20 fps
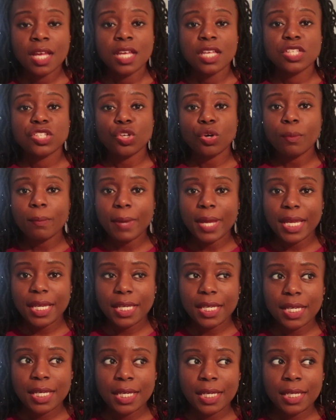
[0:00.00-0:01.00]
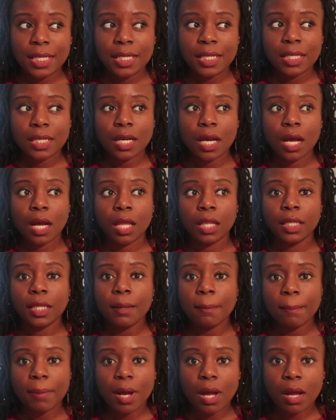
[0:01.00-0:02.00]
Soap making,
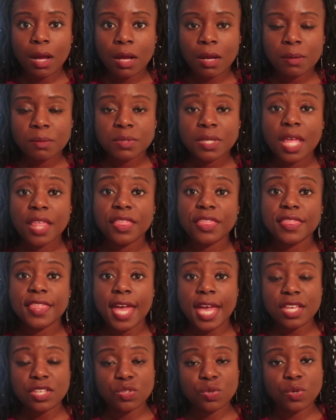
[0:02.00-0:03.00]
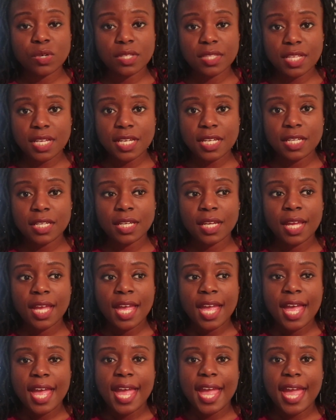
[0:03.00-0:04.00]
lip balms, that sort of thing.
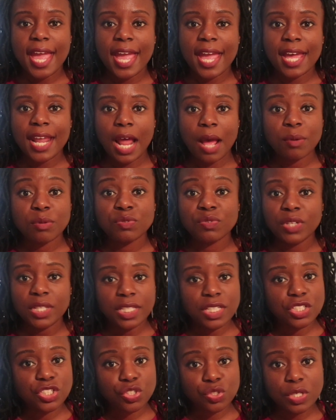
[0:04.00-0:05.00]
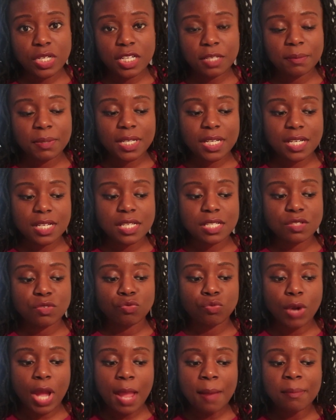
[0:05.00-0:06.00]
And I was really intrigued because
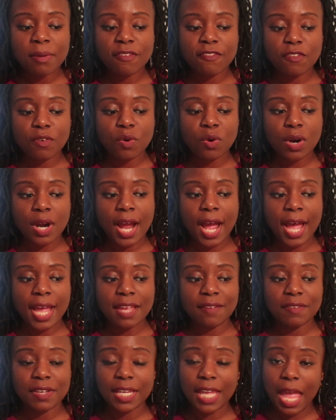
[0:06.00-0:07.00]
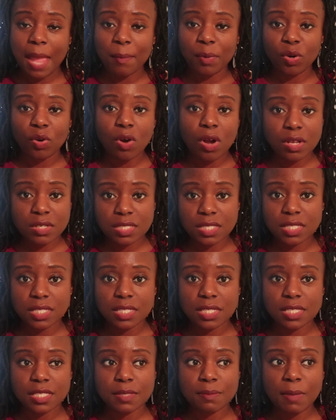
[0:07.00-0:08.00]
right before I even came across
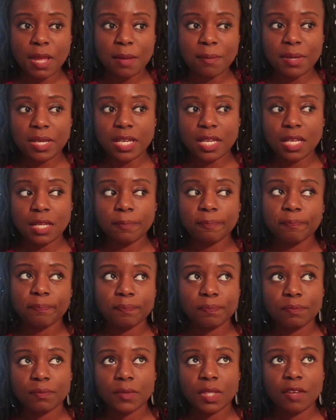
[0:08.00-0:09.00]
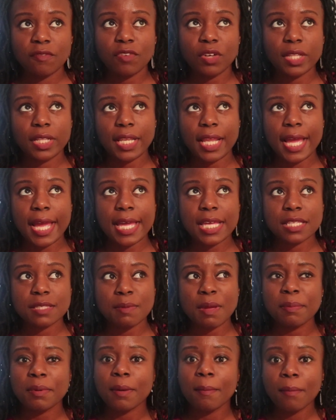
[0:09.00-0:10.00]
this, maybe for the last,
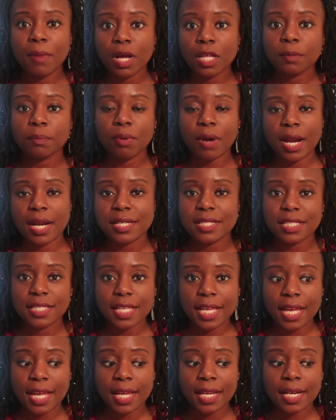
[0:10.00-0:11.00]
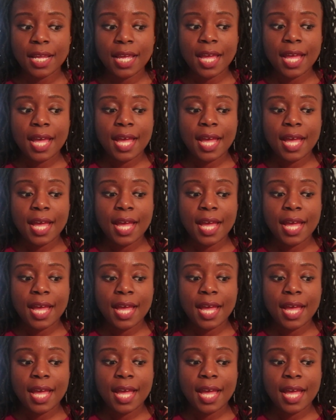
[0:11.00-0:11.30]
maybe a month prior to that,